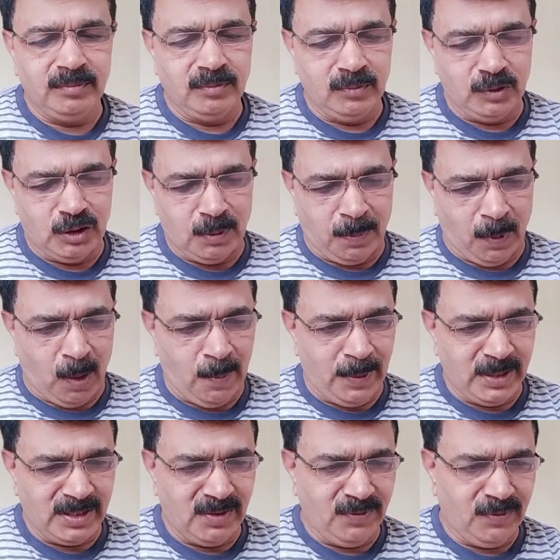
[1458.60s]
the properties
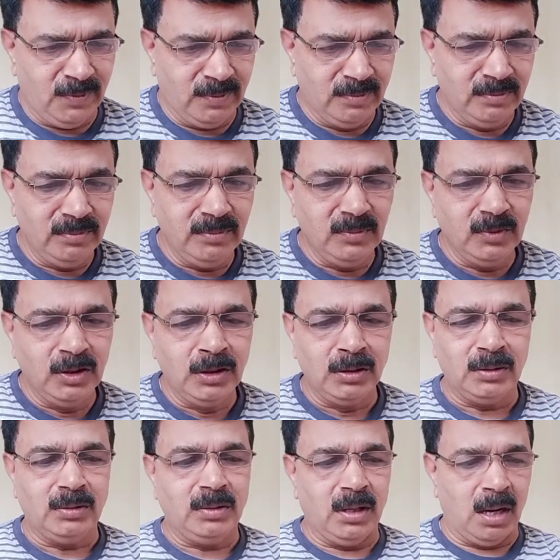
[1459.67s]
of
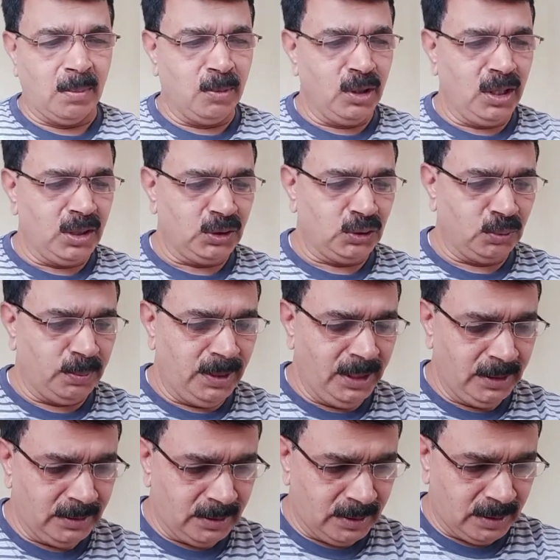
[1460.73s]
ammonia should be
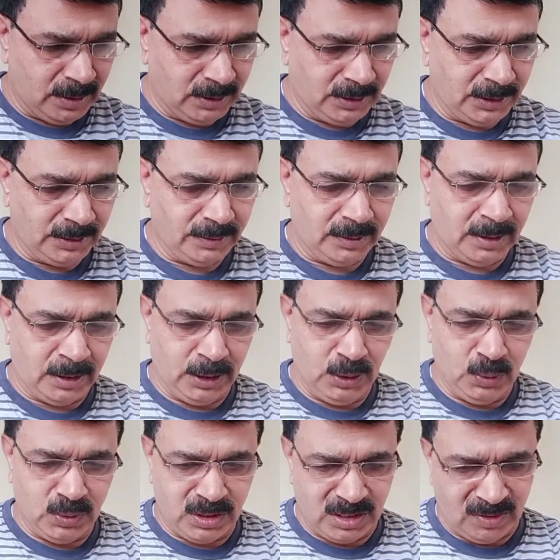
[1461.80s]
learnt and
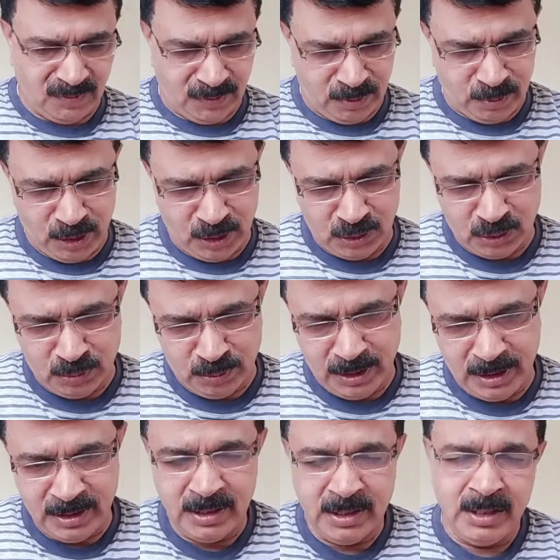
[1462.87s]
uses of ammonia should be
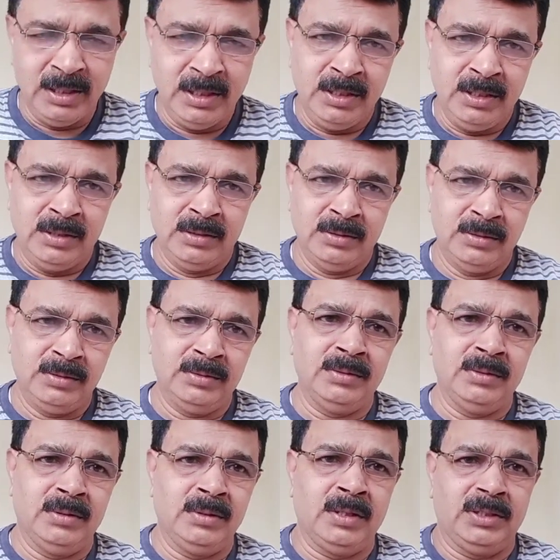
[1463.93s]

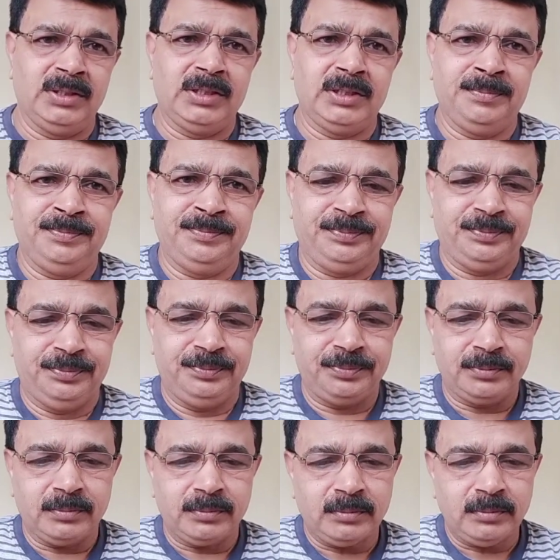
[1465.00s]
learnt.
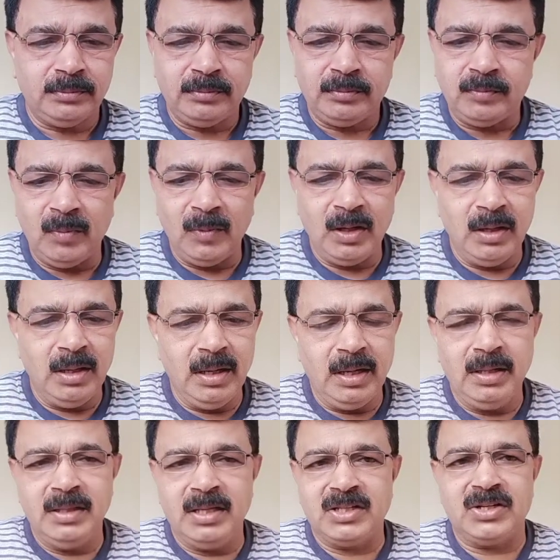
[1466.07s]
Again,
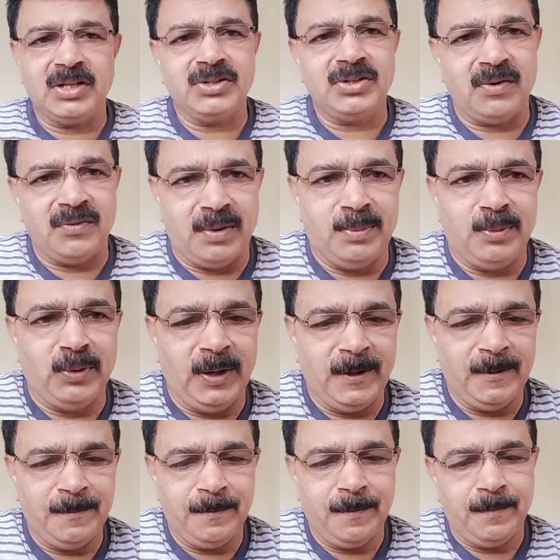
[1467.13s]
the structure of ammonia,
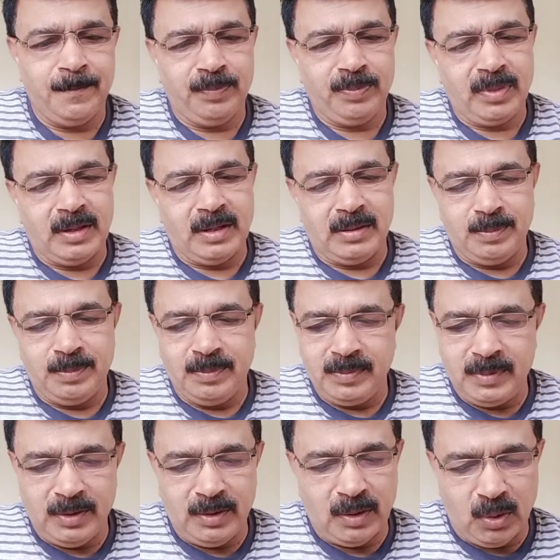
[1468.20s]

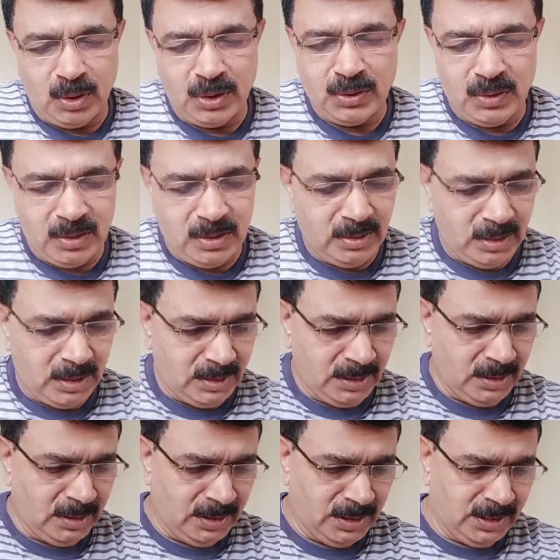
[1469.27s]
you are going to learn that
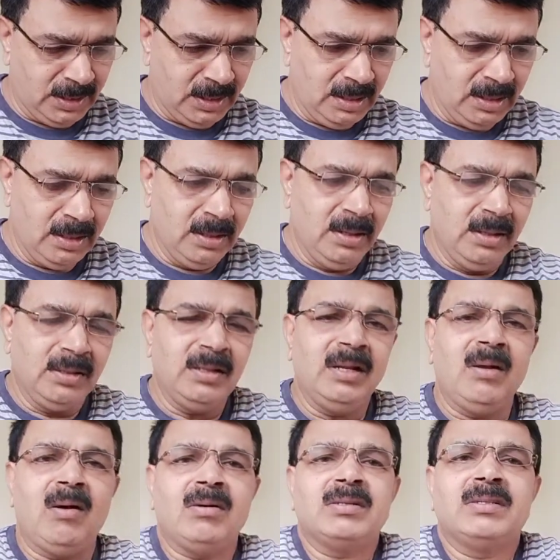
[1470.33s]
in detail. Then
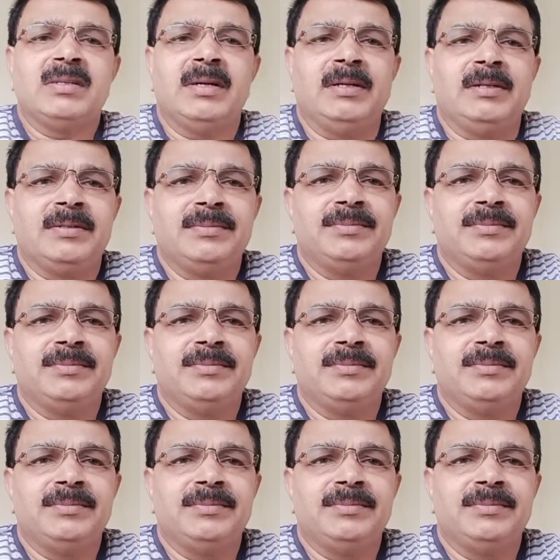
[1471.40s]
oxides,